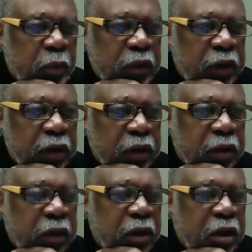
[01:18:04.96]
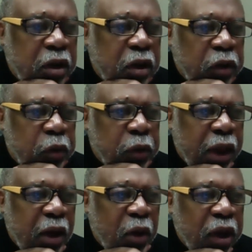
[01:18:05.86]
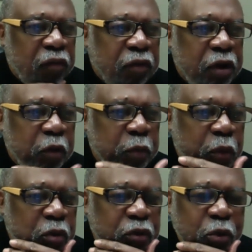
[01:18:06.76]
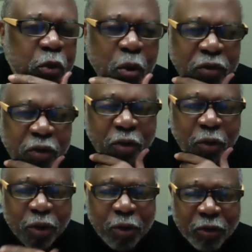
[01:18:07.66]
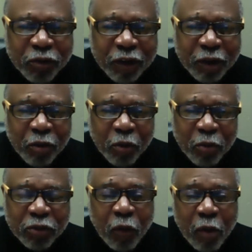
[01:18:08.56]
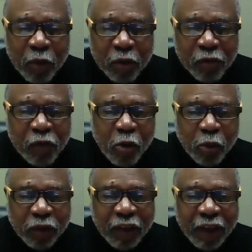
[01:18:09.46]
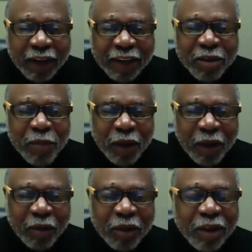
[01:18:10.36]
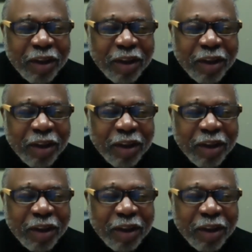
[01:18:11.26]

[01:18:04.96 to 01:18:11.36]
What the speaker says: Monique, you now have another person who wants to join your study group. So I'm going to forward that email.